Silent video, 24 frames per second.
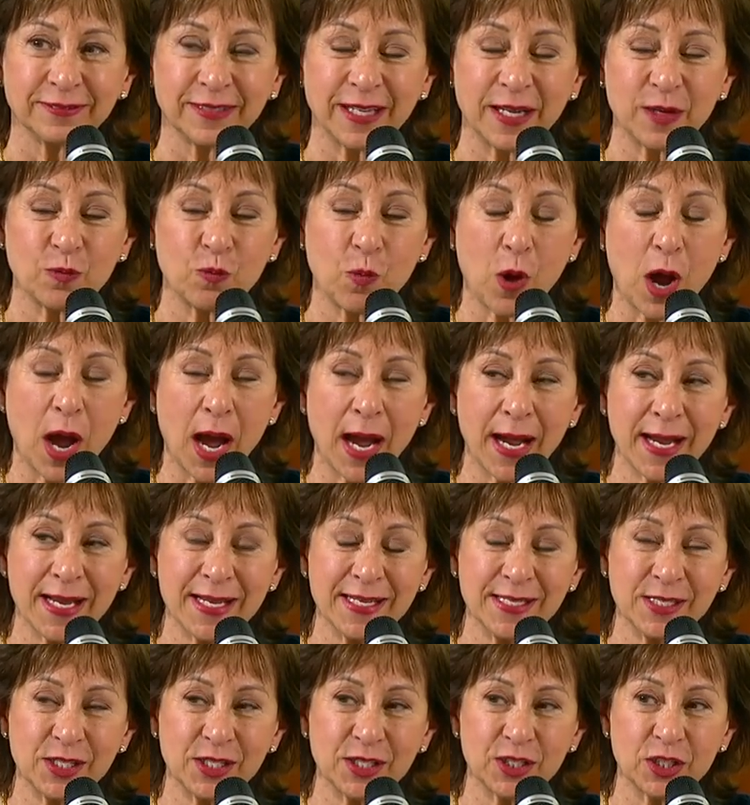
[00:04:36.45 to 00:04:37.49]
and
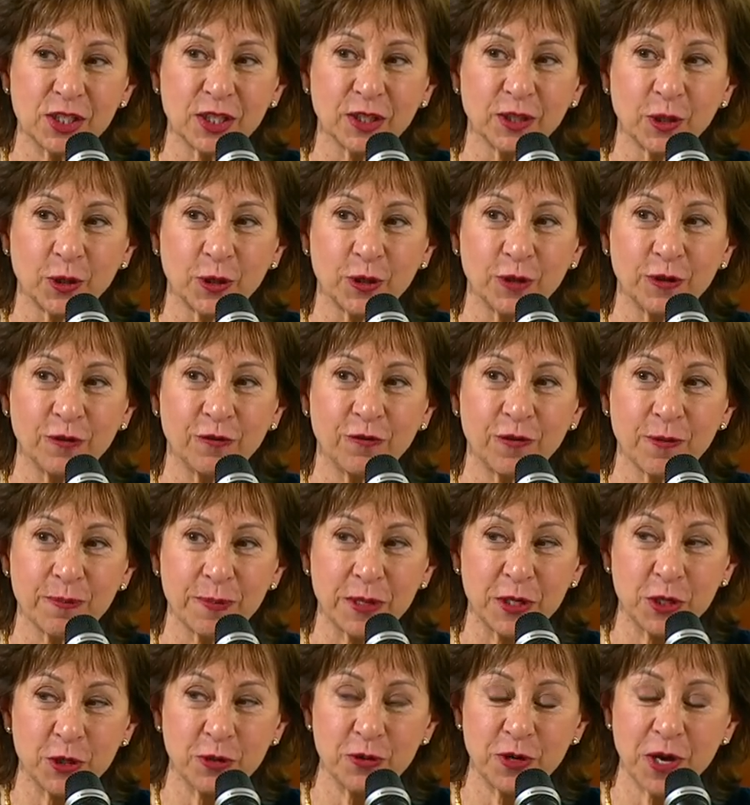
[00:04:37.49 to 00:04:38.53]
wise to learn from
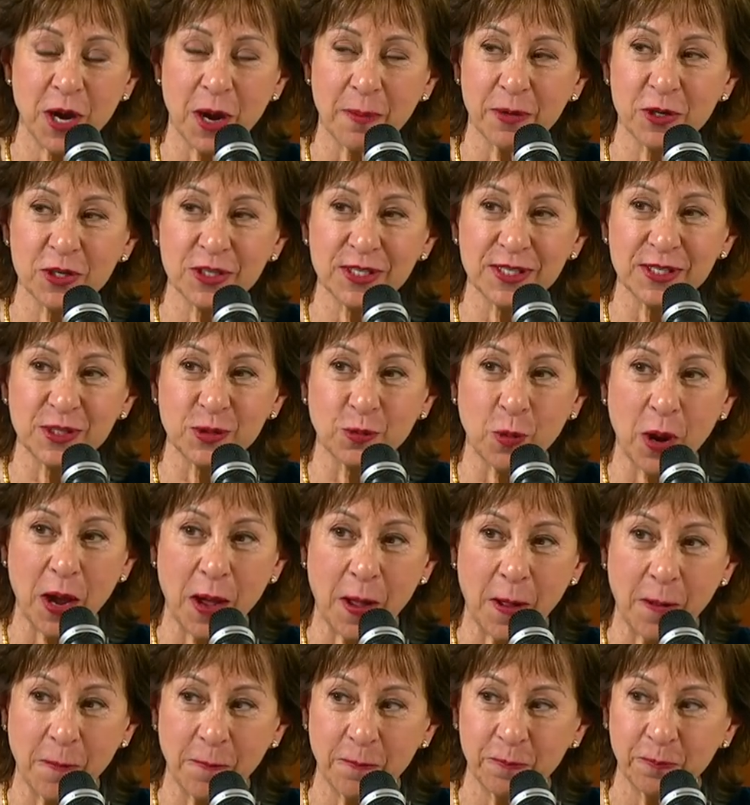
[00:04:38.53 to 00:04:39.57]
the newcomers as
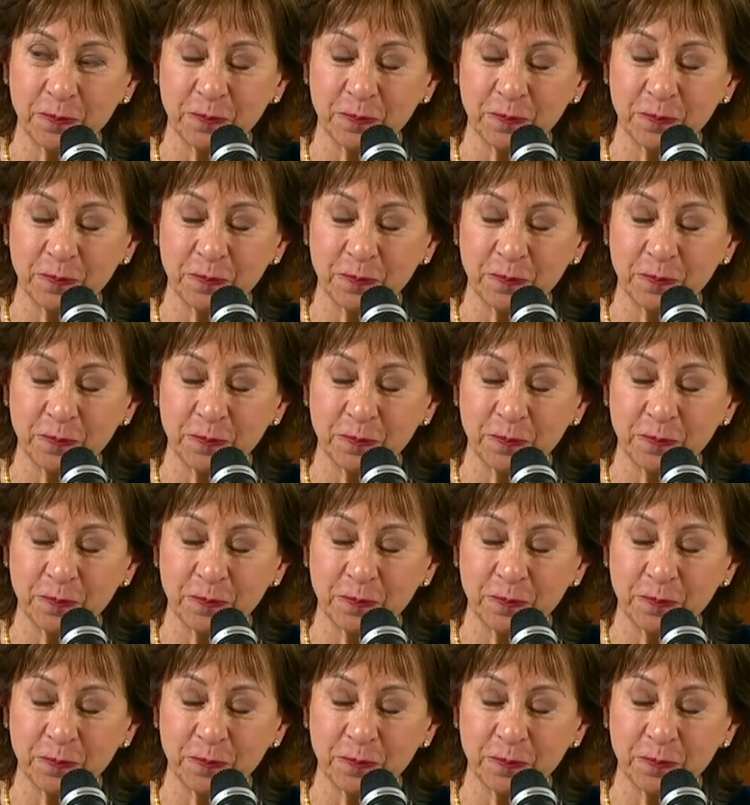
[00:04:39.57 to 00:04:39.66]
well.